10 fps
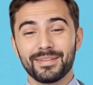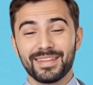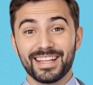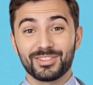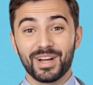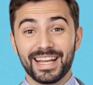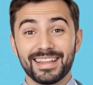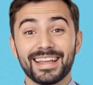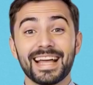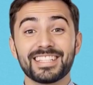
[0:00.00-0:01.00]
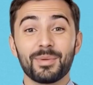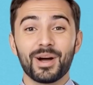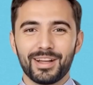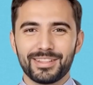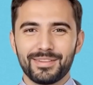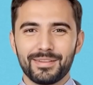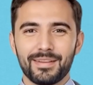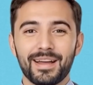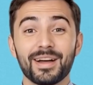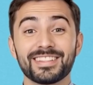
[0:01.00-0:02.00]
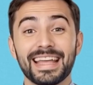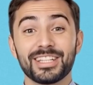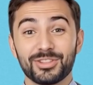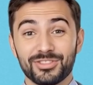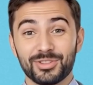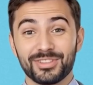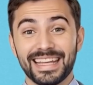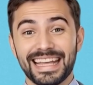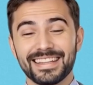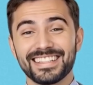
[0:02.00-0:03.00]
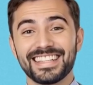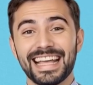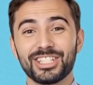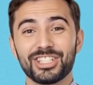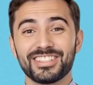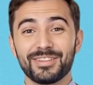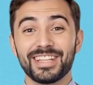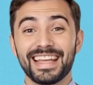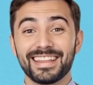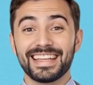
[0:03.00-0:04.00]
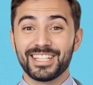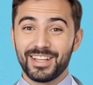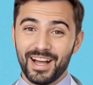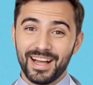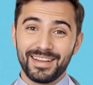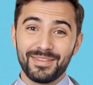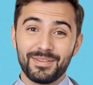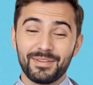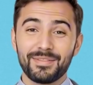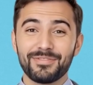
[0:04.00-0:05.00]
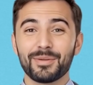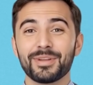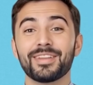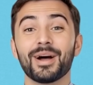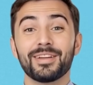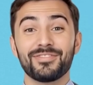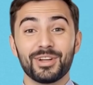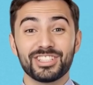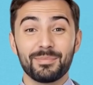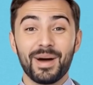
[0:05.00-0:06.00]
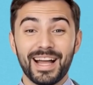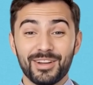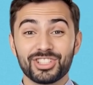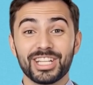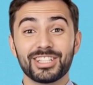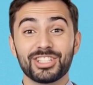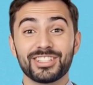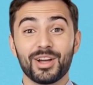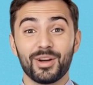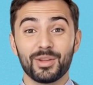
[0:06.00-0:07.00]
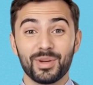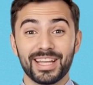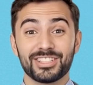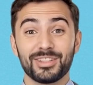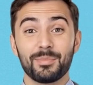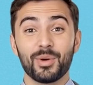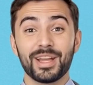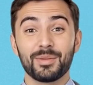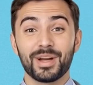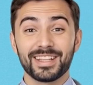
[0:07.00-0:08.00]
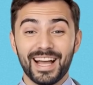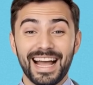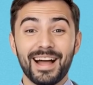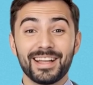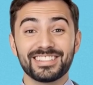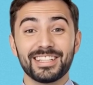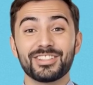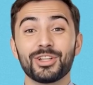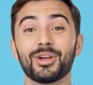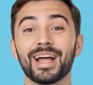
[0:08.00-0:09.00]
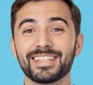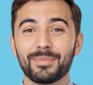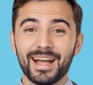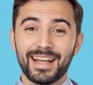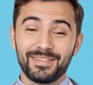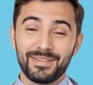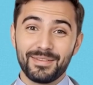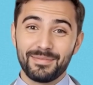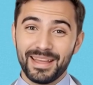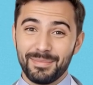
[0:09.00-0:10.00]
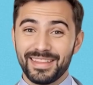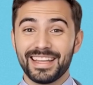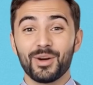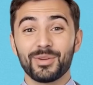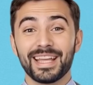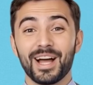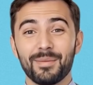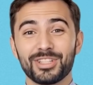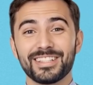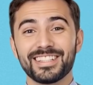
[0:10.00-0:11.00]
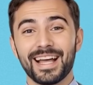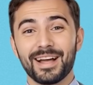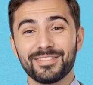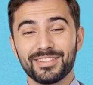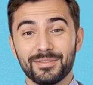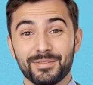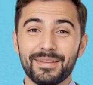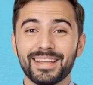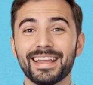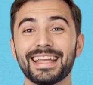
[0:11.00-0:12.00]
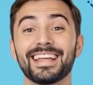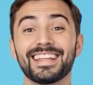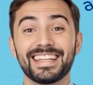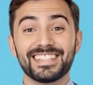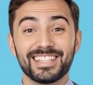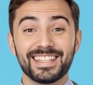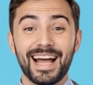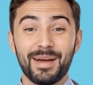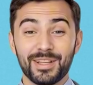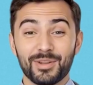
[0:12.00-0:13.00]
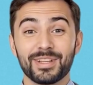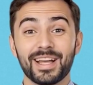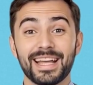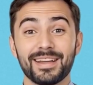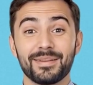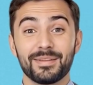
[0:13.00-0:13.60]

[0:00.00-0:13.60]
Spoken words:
That's why in the next part, I'll take you through the hidden stages of kidney decline, from the very first mild changes all the way to the point where dialysis or transplant may be the only options left. Kidney disease doesn't happen overnight.